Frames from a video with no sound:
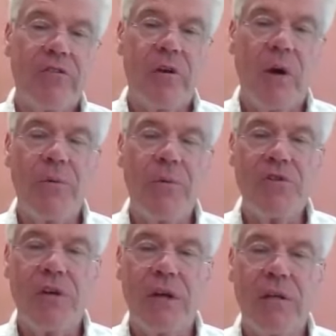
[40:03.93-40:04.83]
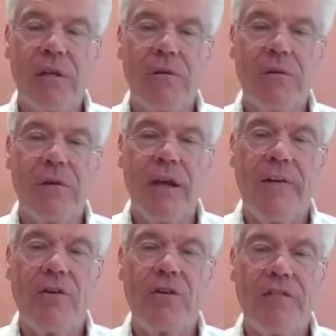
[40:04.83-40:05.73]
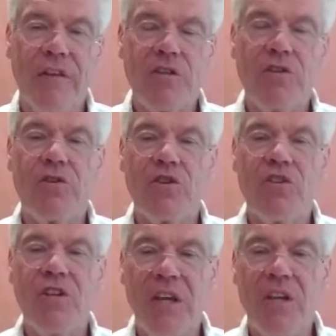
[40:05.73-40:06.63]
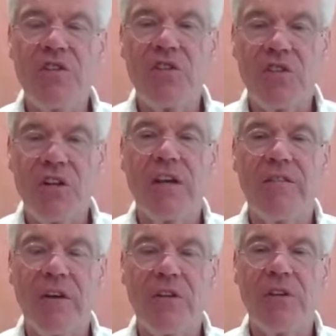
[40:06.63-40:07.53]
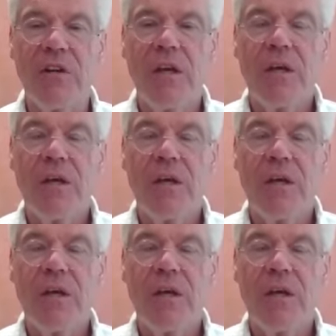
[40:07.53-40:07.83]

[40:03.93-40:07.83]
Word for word: So I would say oh, the average investor just needs to stay invested